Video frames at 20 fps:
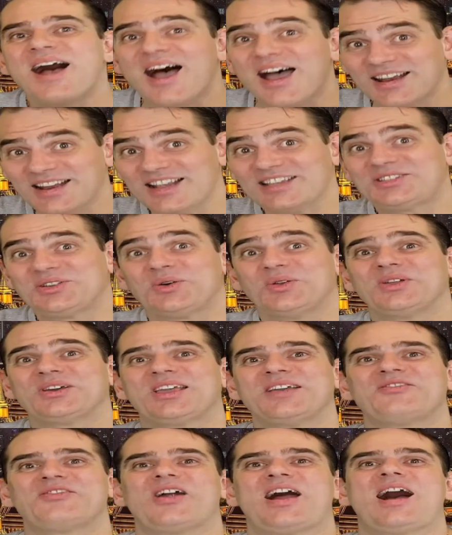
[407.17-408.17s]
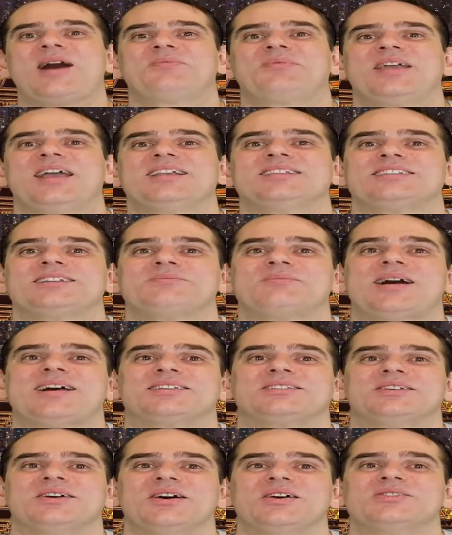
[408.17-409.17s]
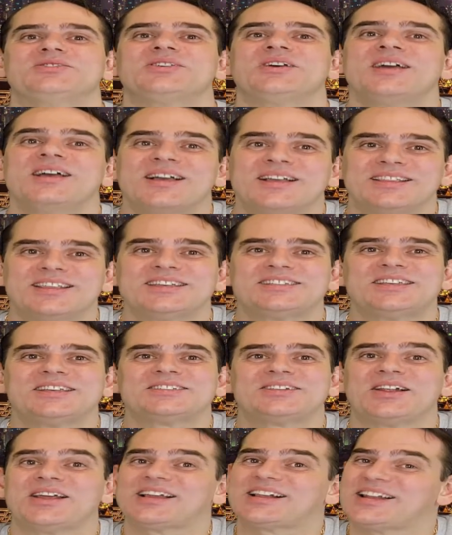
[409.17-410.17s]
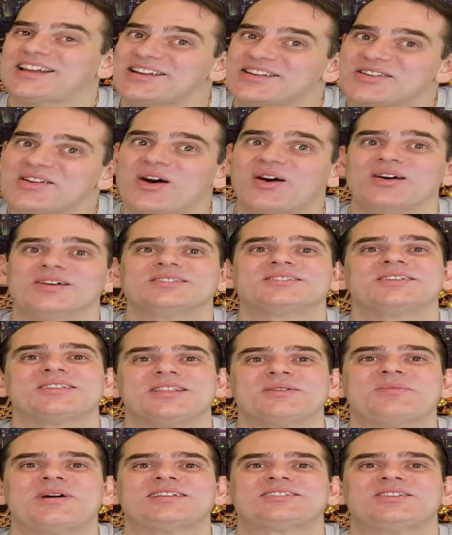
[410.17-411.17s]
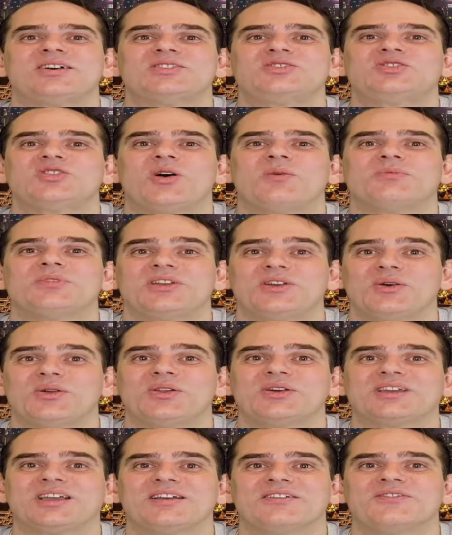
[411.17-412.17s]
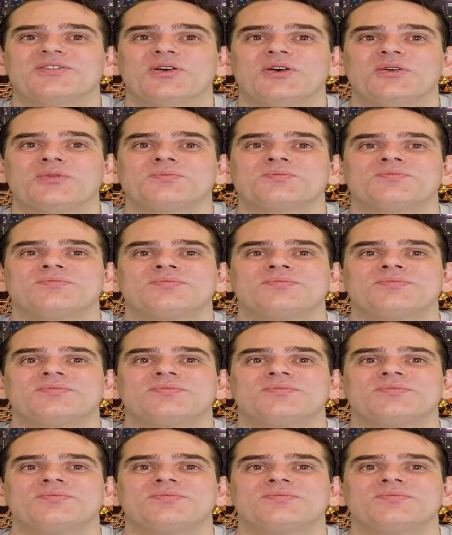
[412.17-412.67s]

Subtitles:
Unless you're looking for a happy ending massage, this is likely not the massage shop that you're looking for.